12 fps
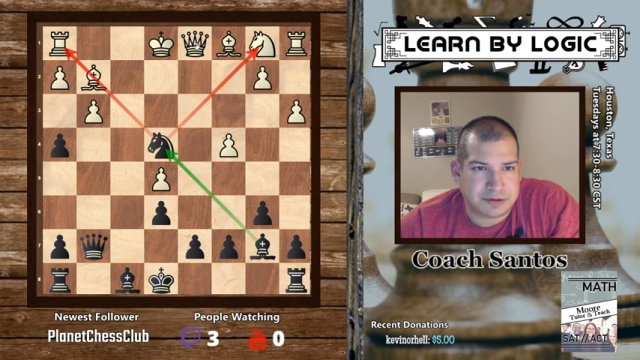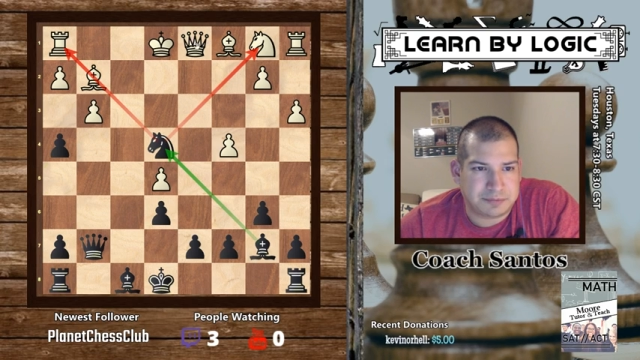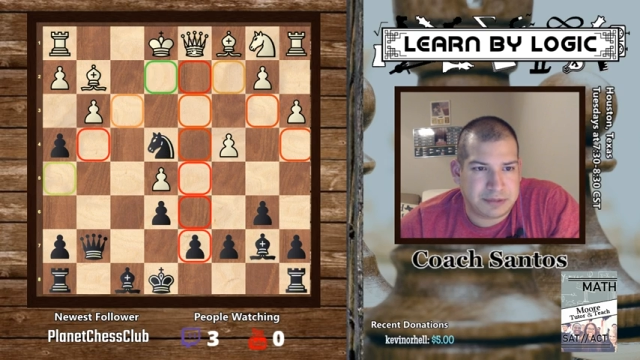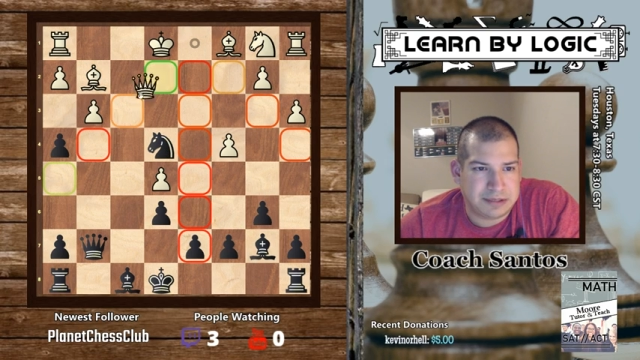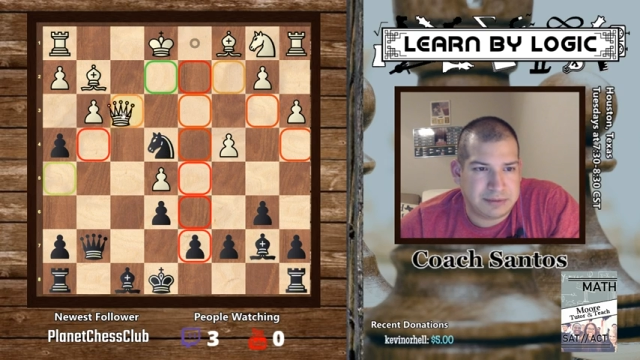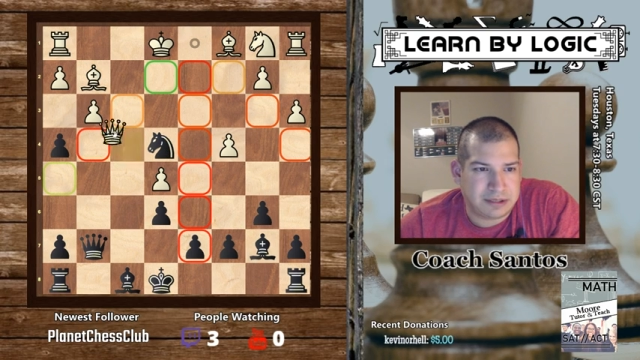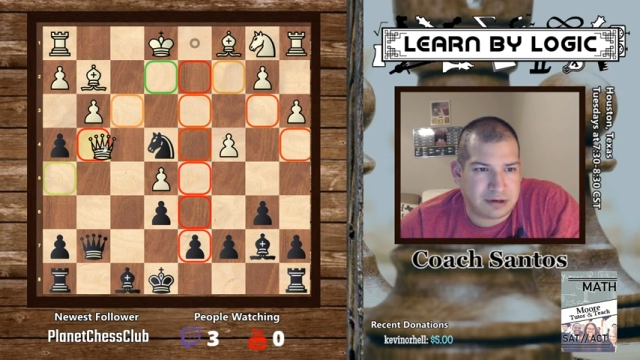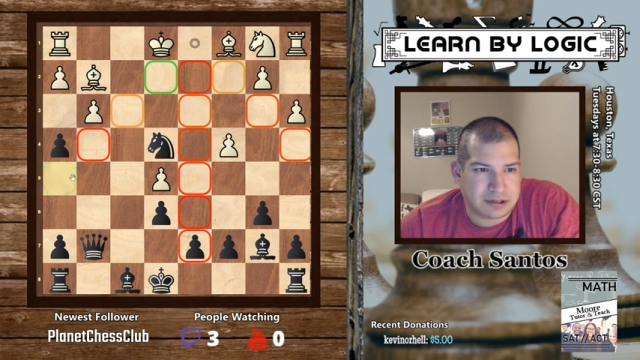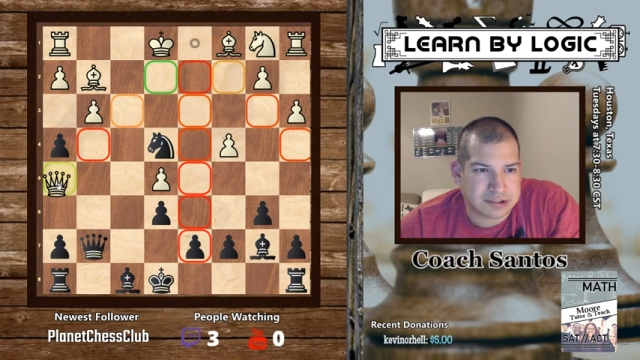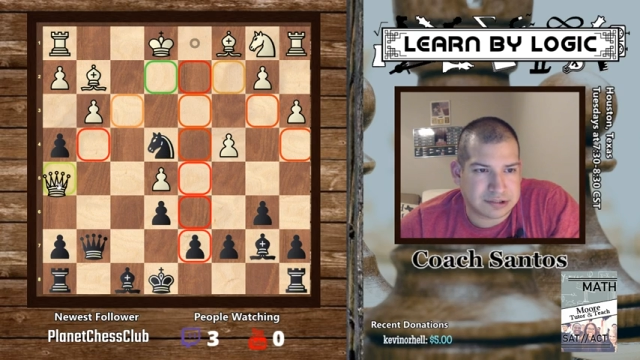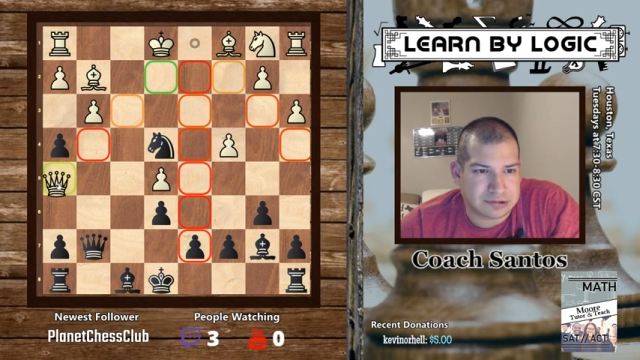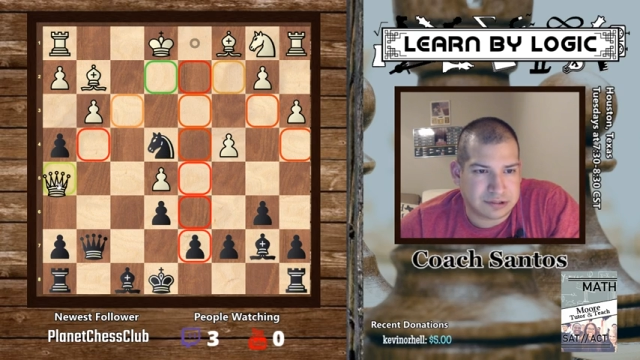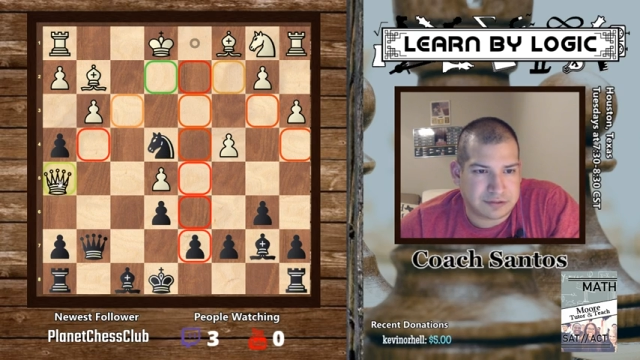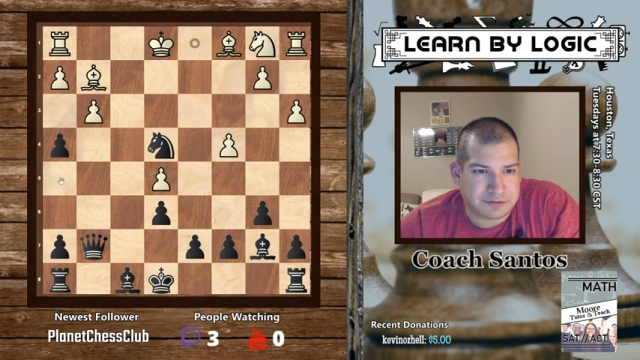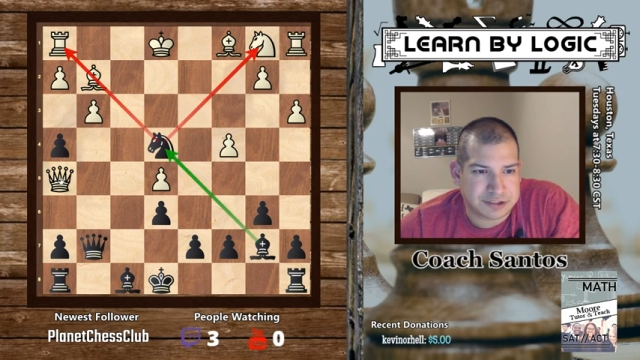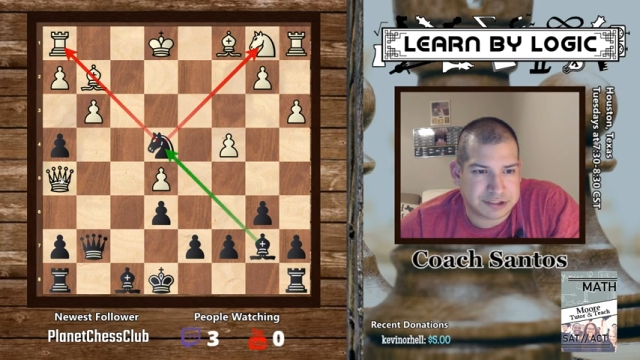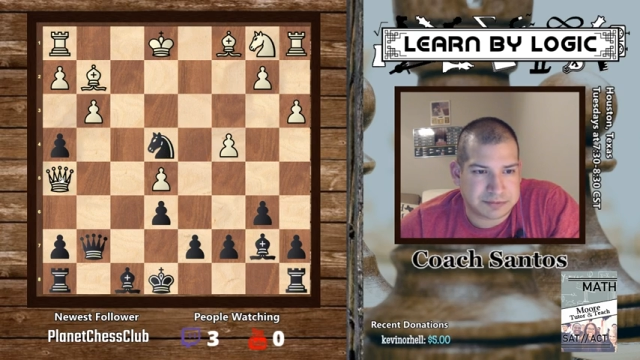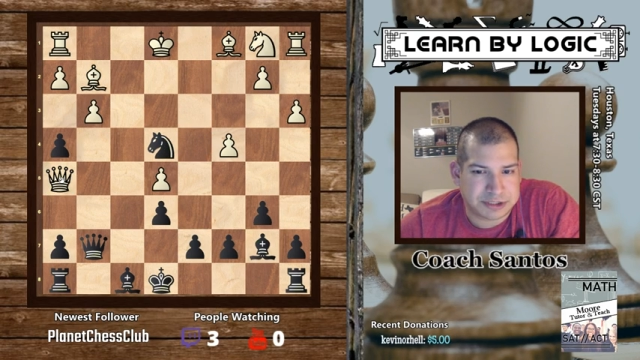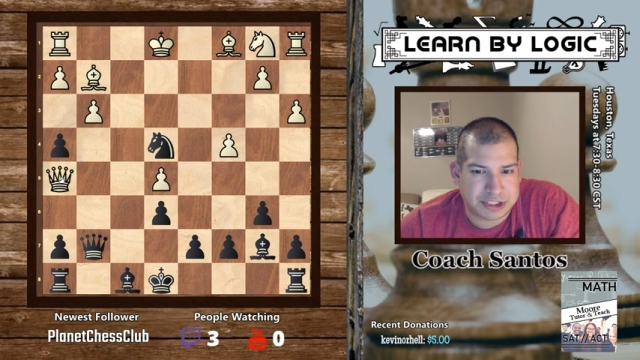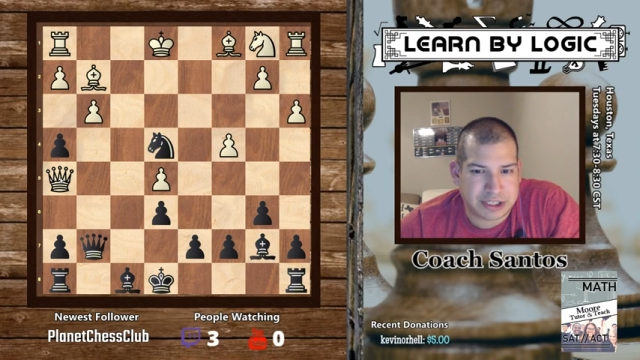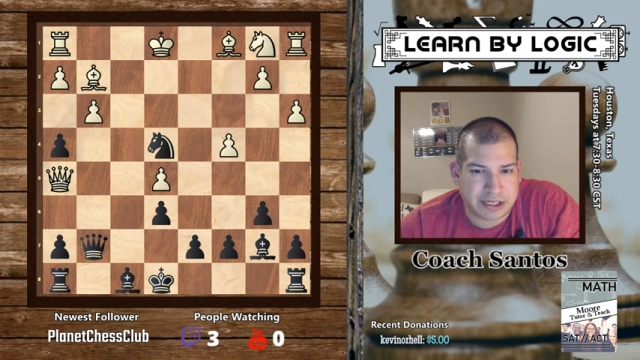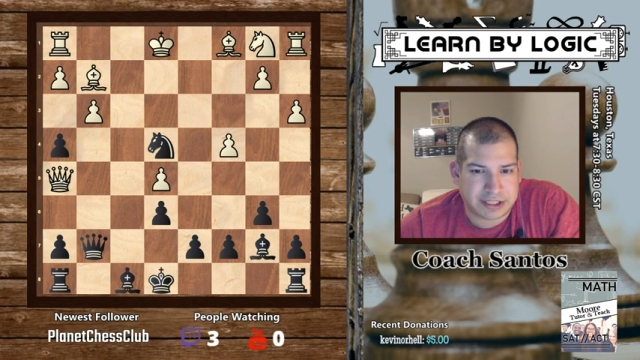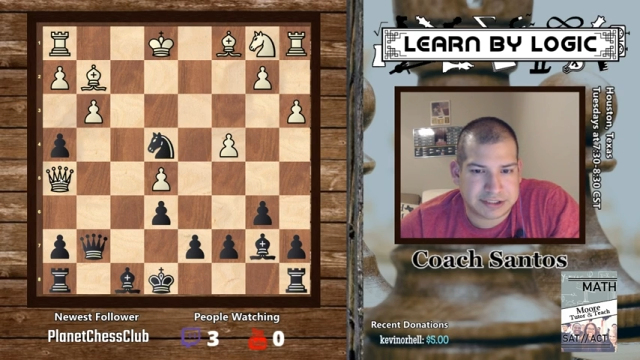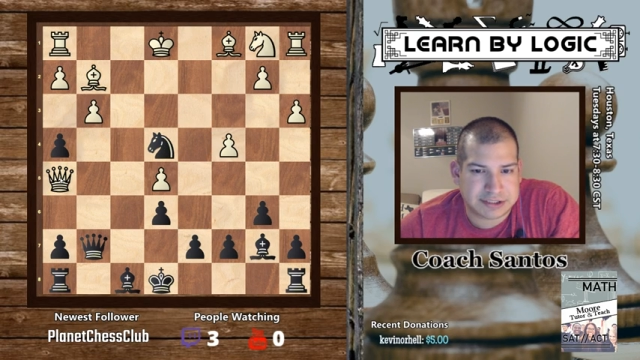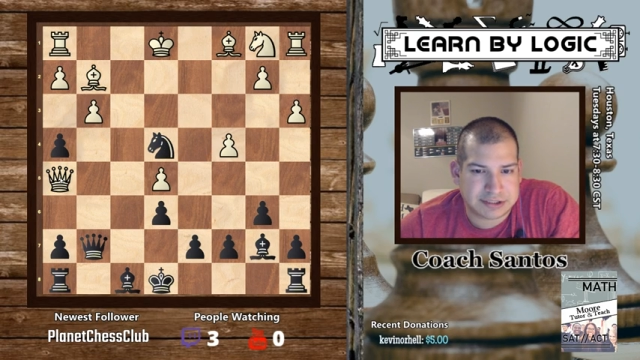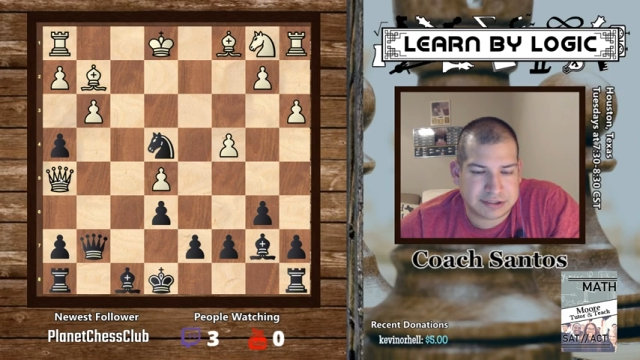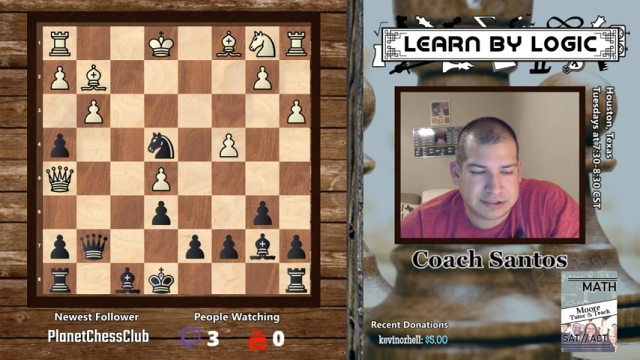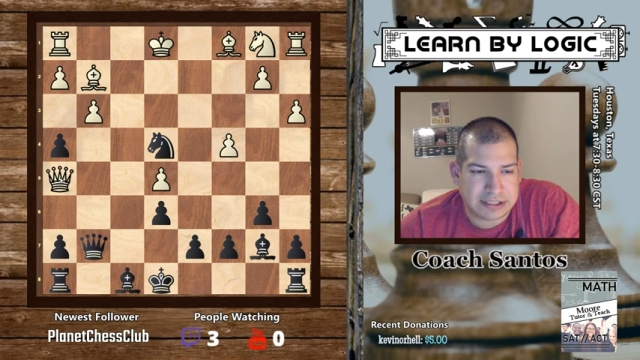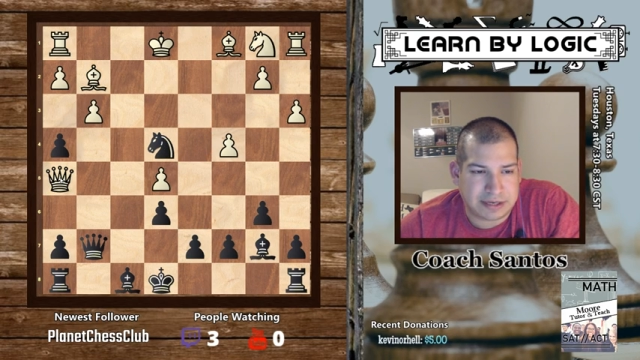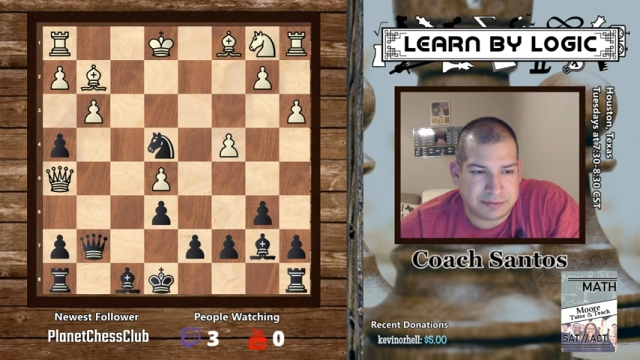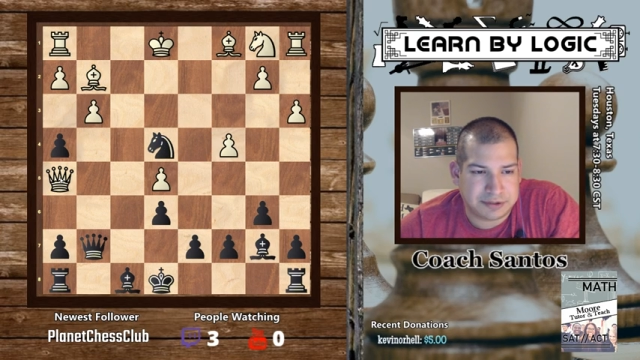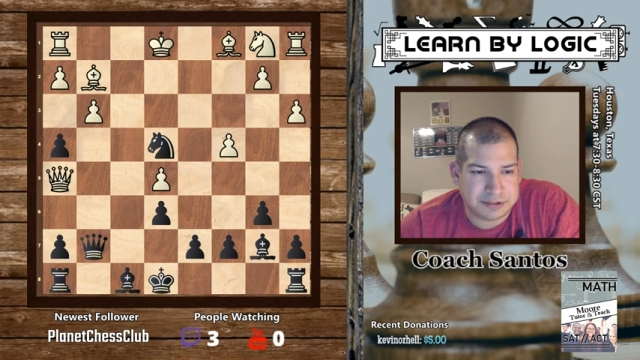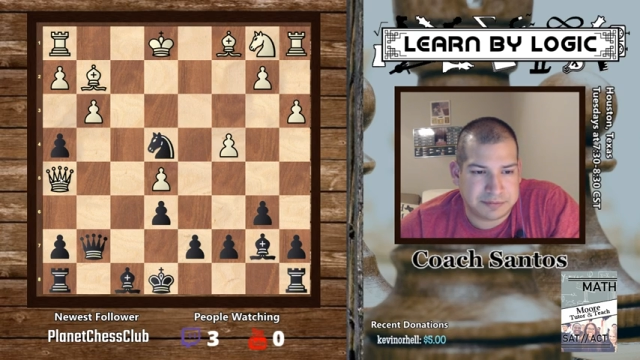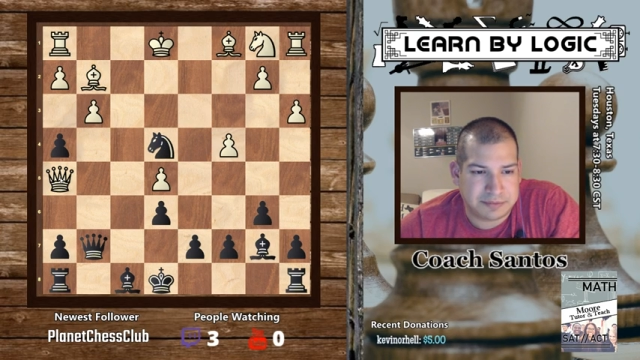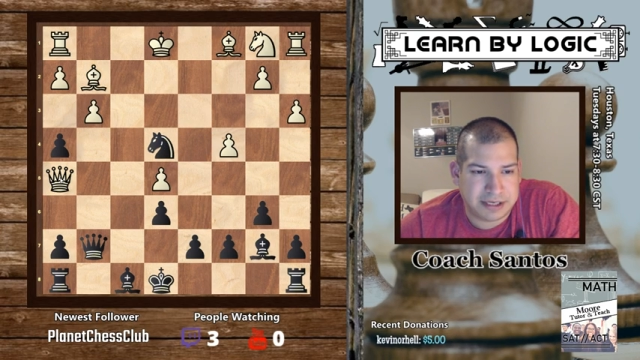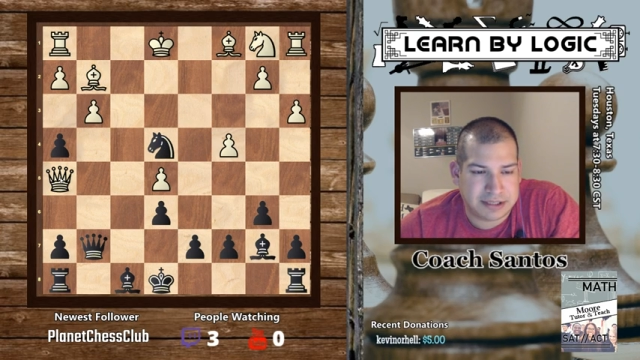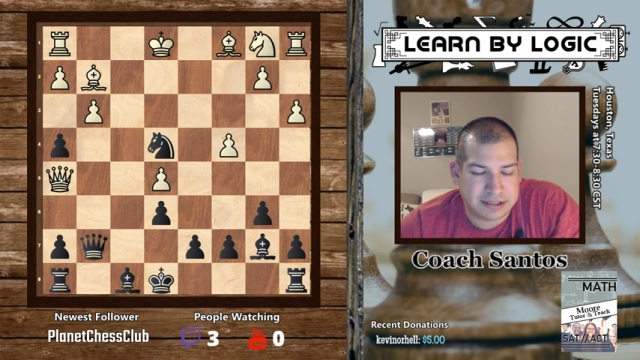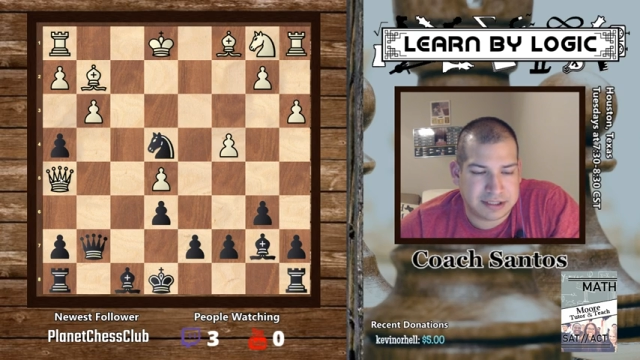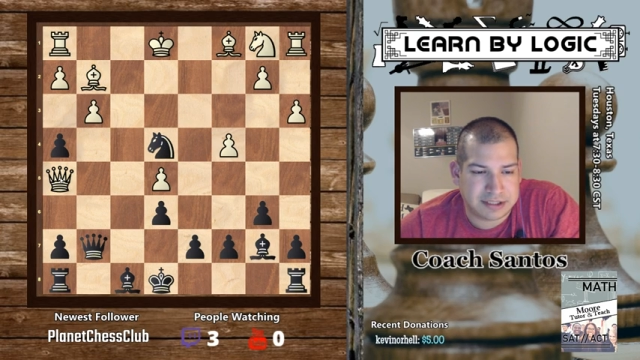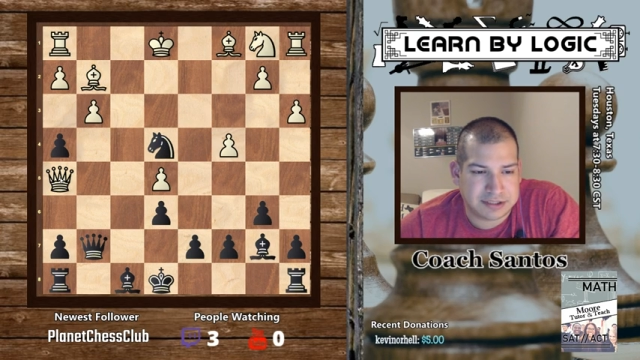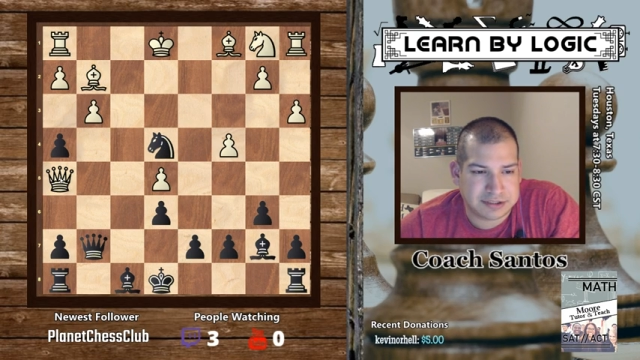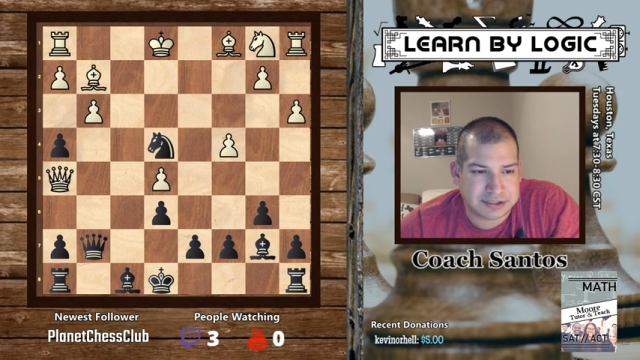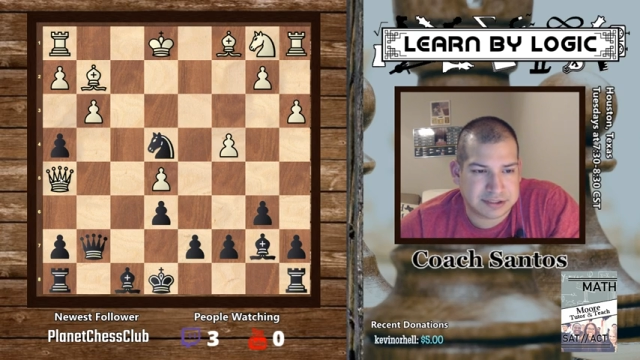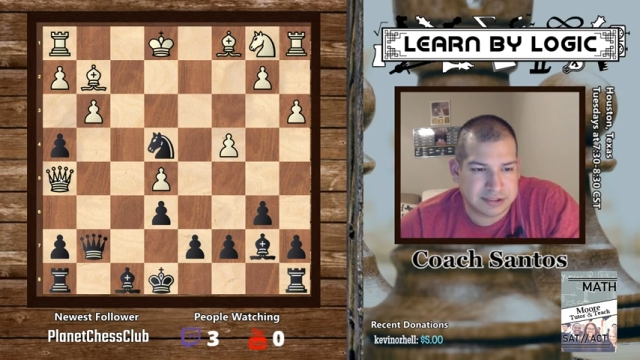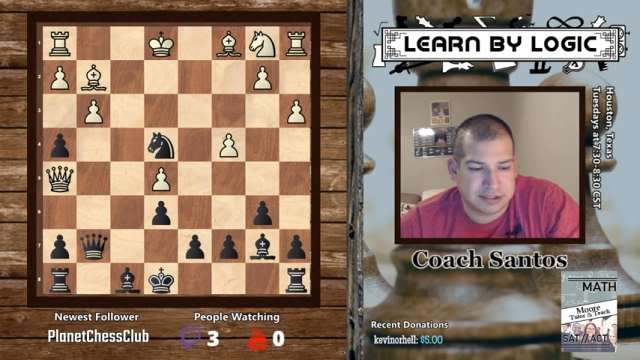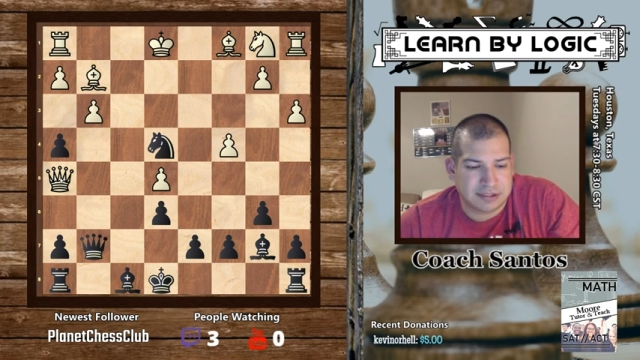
maybe also look for some checks that would make things